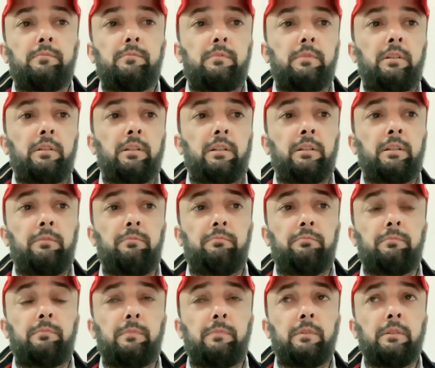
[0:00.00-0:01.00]

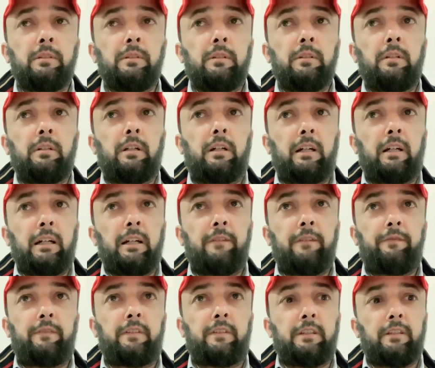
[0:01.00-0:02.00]
And I
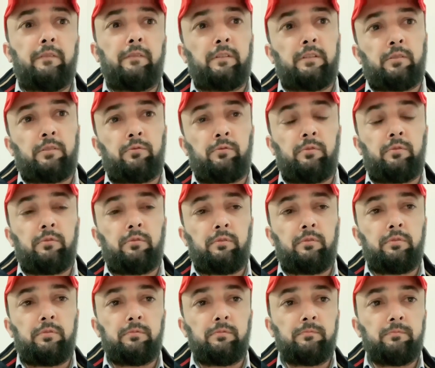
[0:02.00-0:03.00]
have saved around
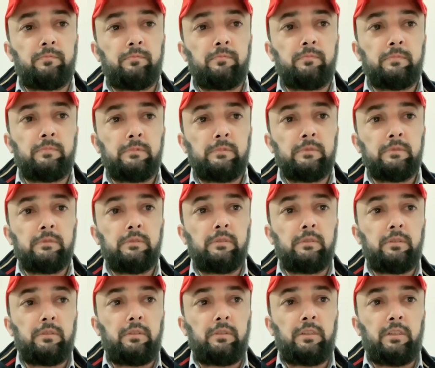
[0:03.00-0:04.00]

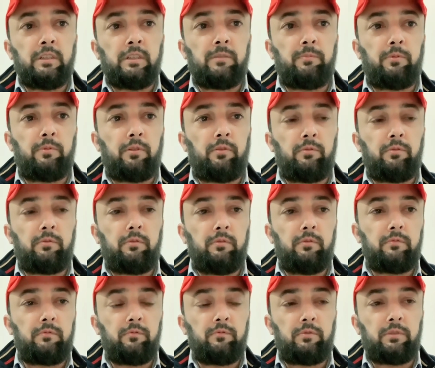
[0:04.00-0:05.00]
near about
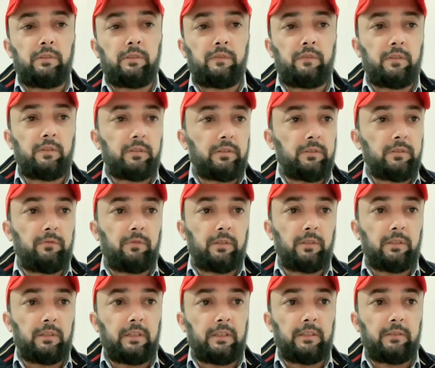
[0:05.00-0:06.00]
you can say
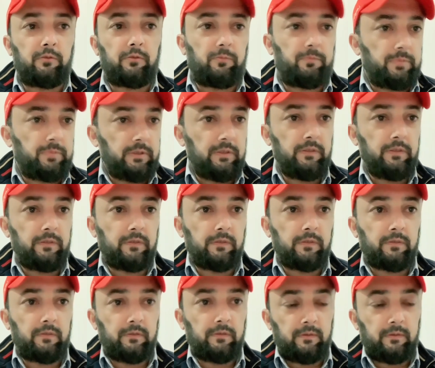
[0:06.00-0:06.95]
1 lakh rupees